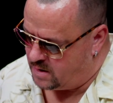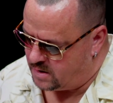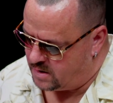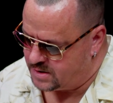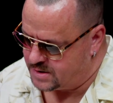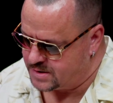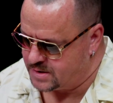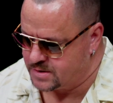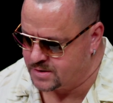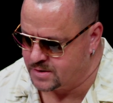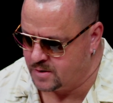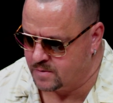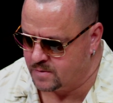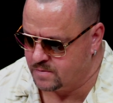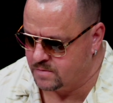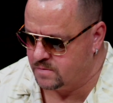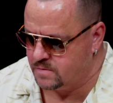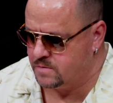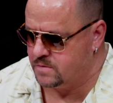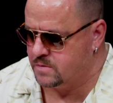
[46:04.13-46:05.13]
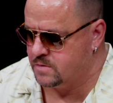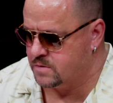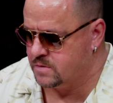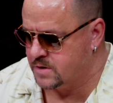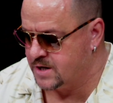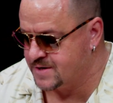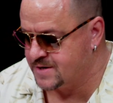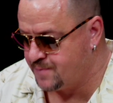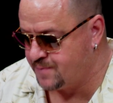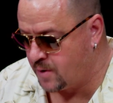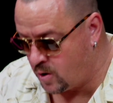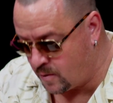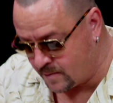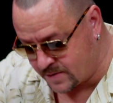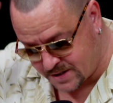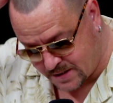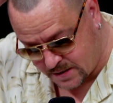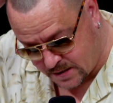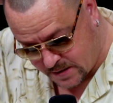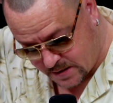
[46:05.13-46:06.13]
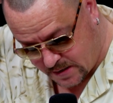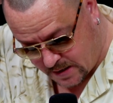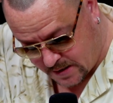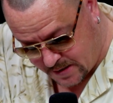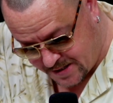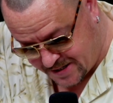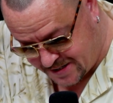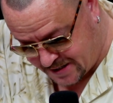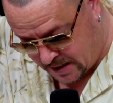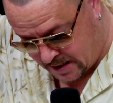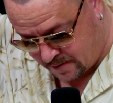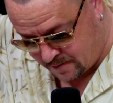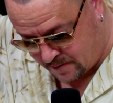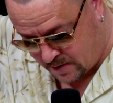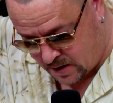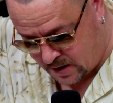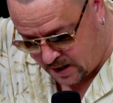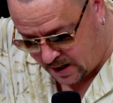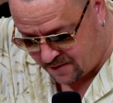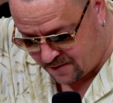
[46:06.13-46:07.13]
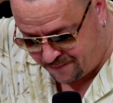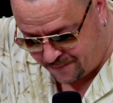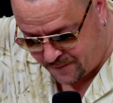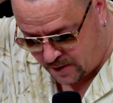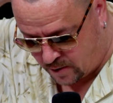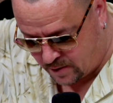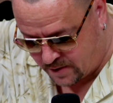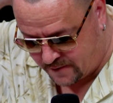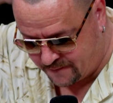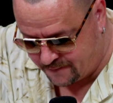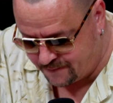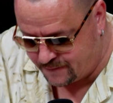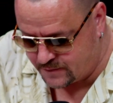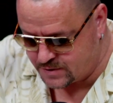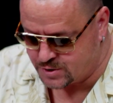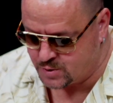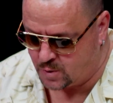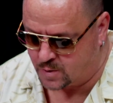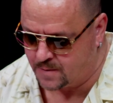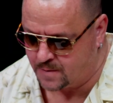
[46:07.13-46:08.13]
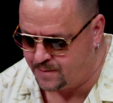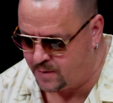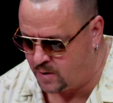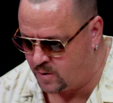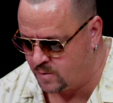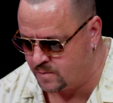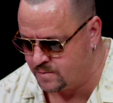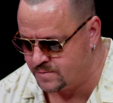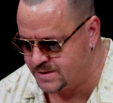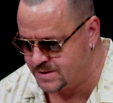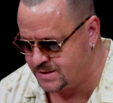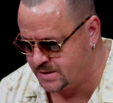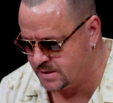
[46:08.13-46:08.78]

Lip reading: So this poem is in the same kind of flurry of shorter poems